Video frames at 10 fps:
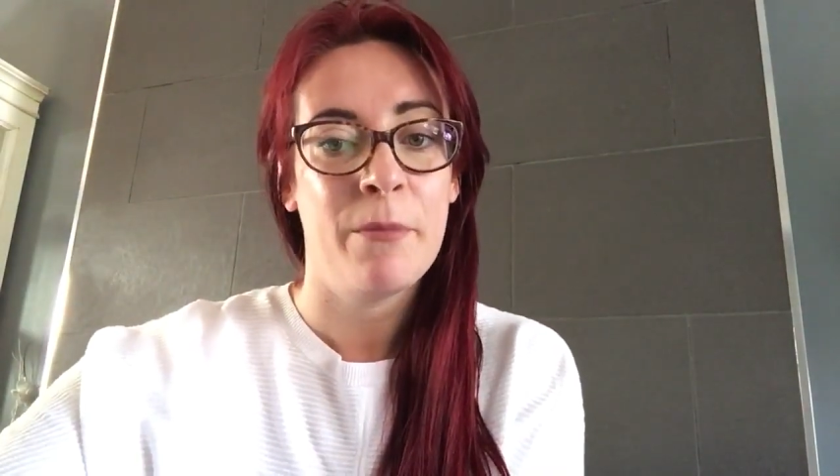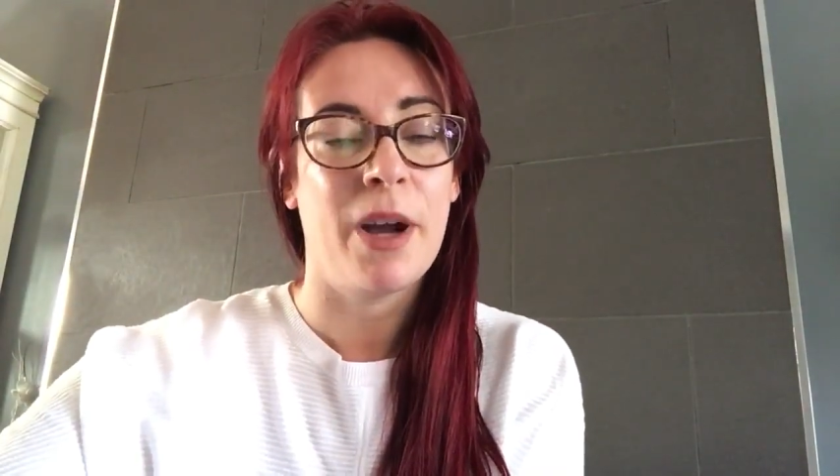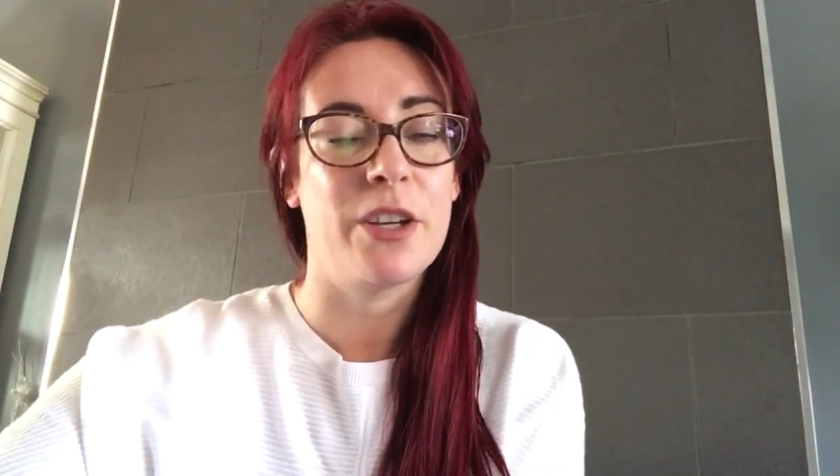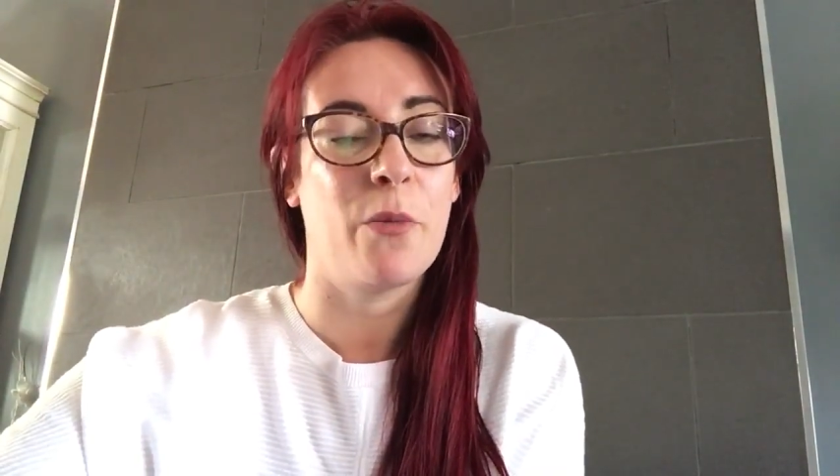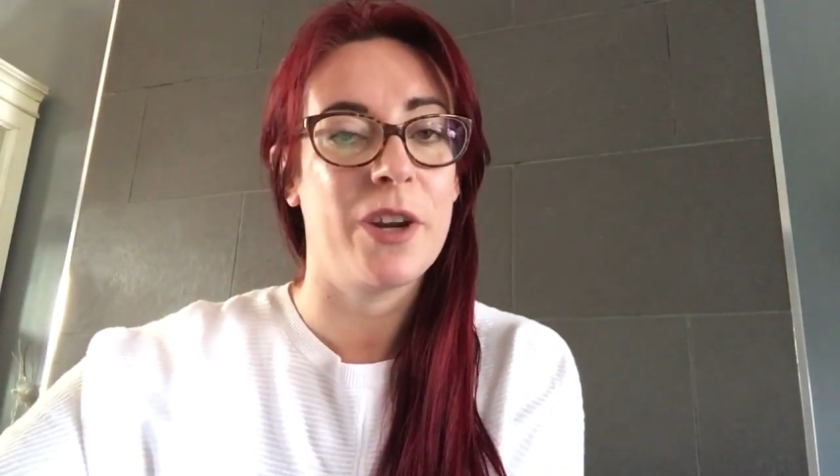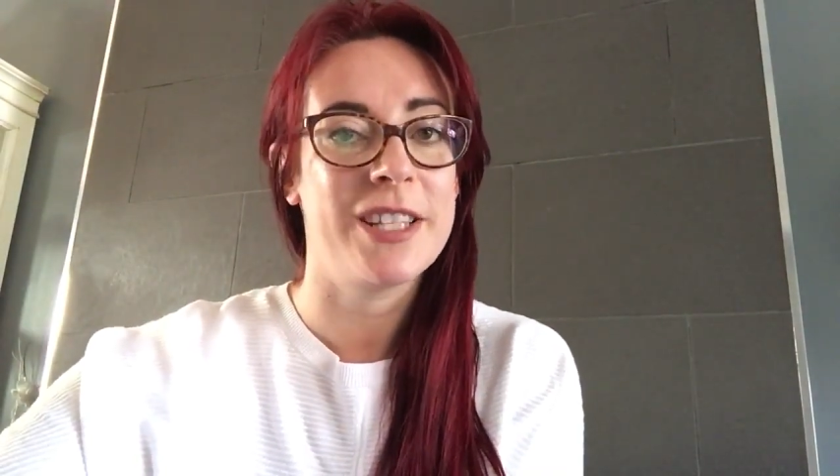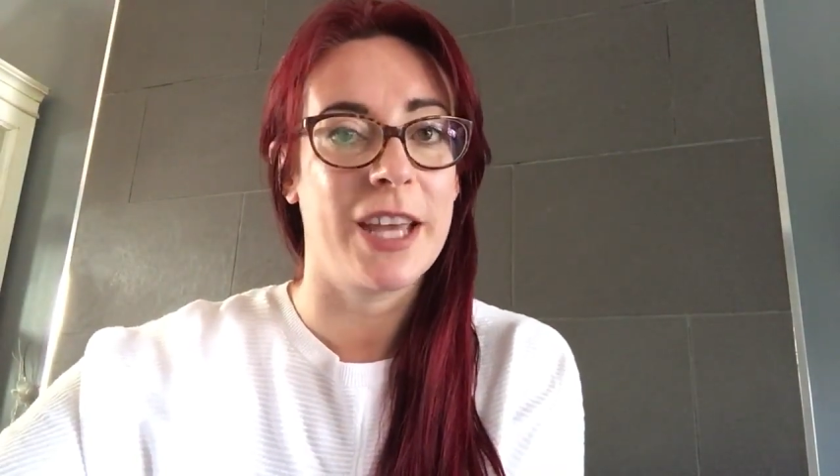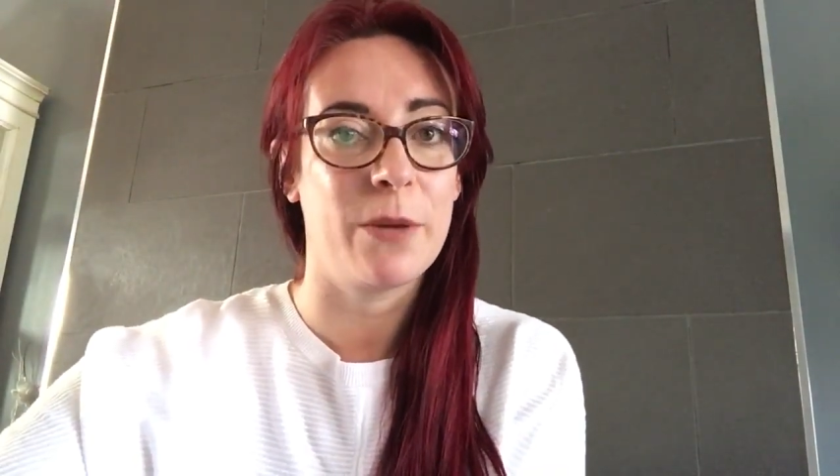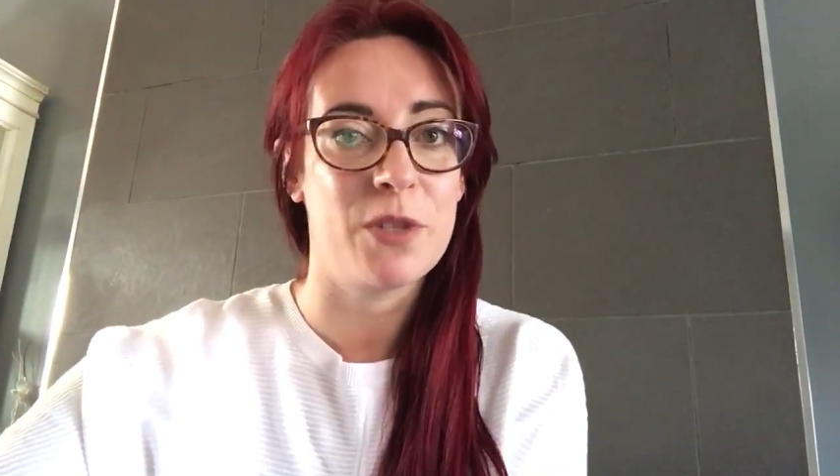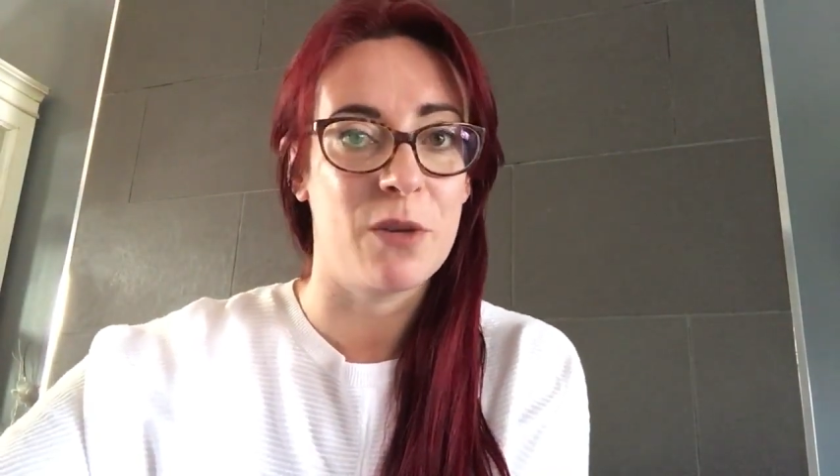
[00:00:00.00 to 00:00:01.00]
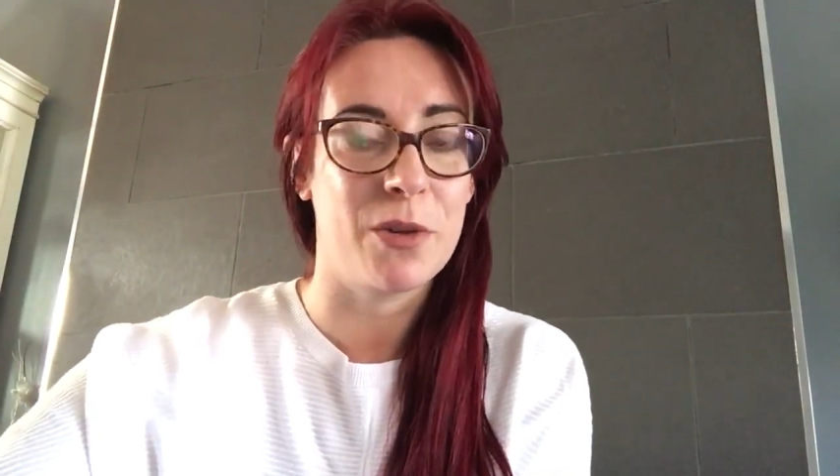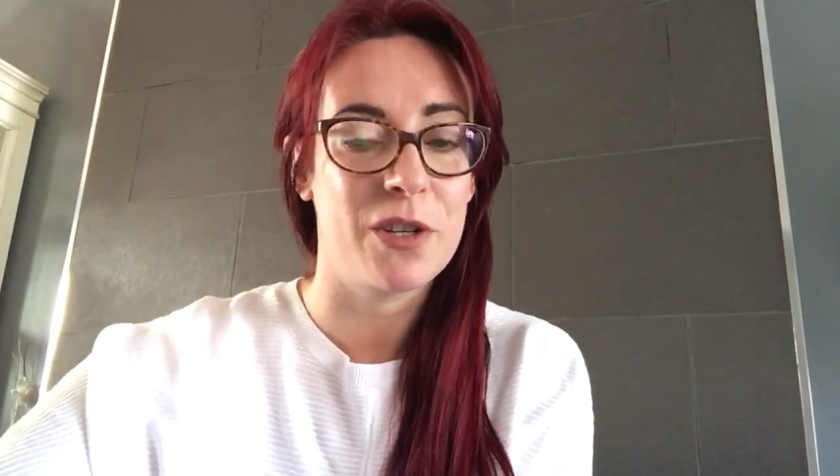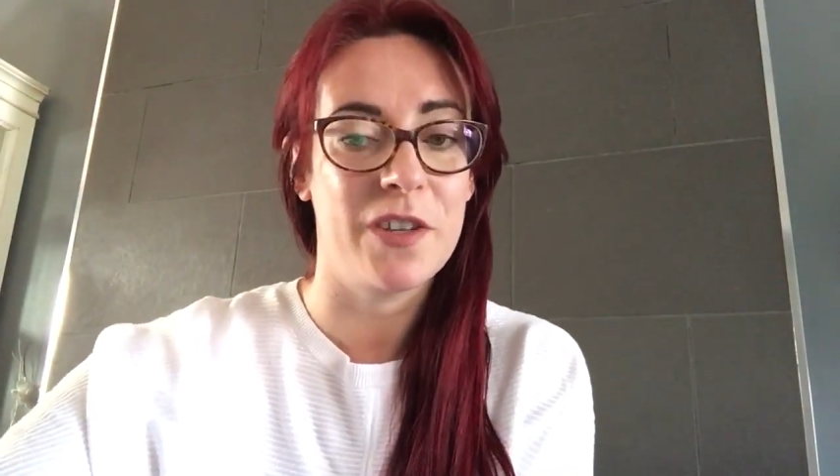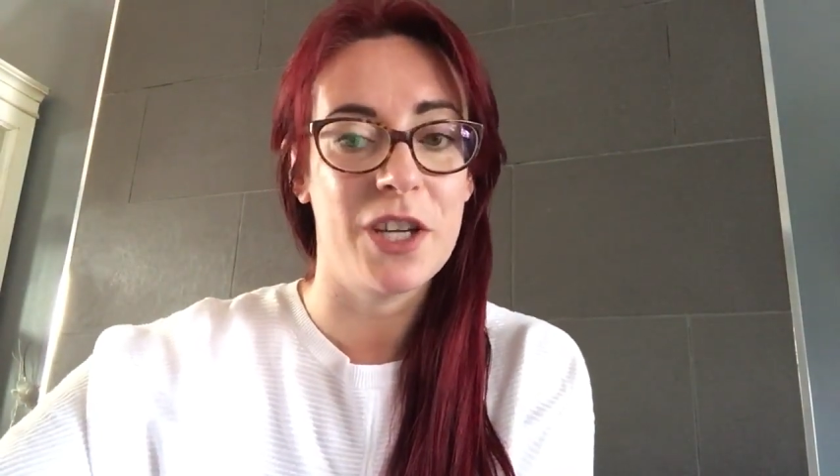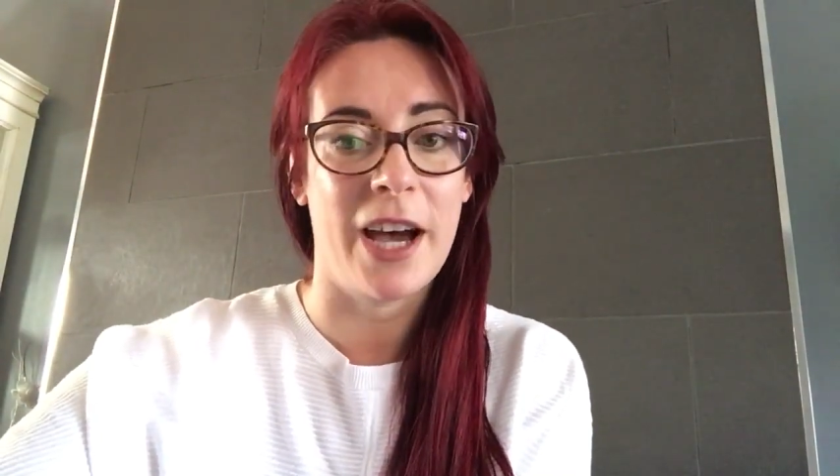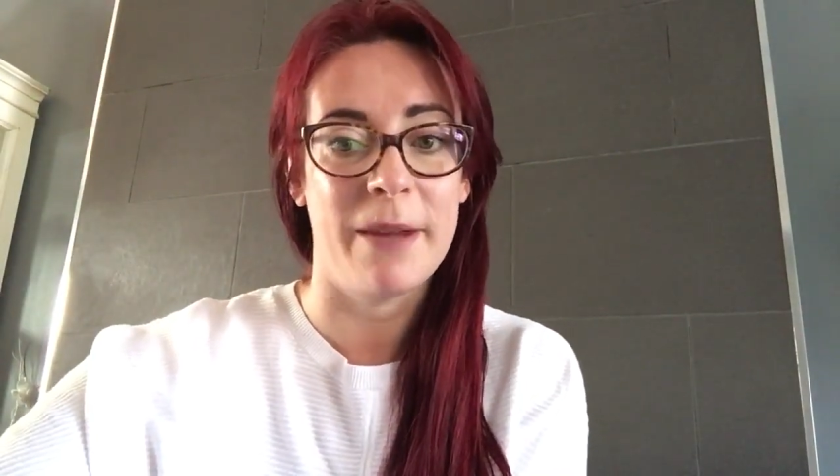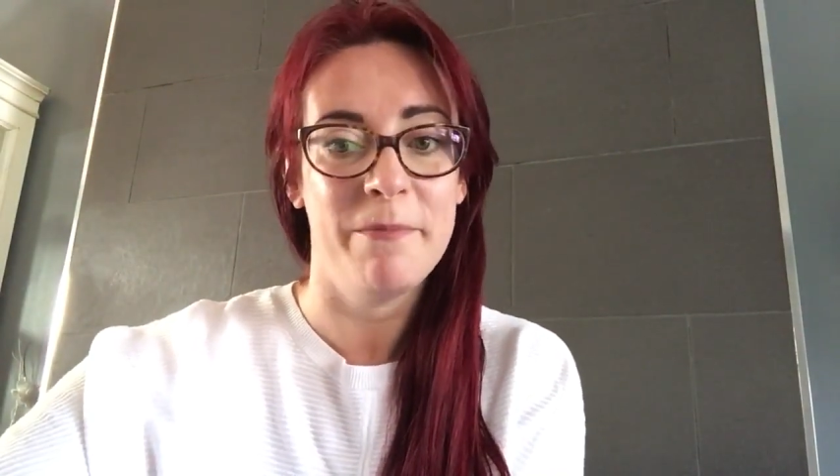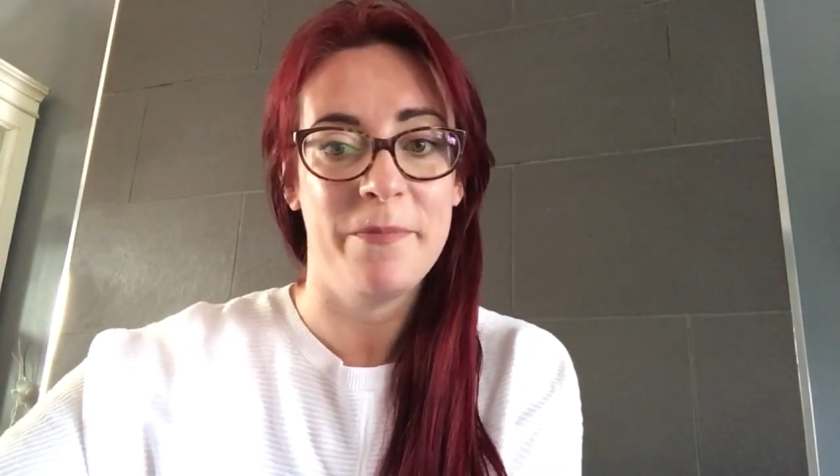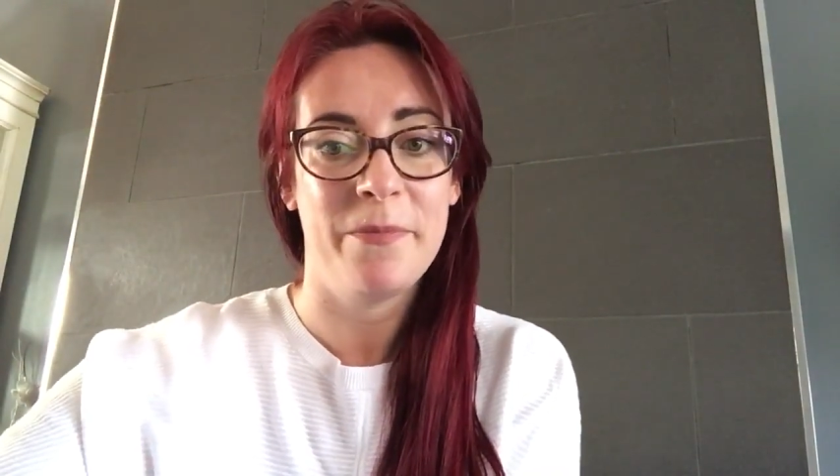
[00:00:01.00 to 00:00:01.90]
but I don't want to take up too much of your time.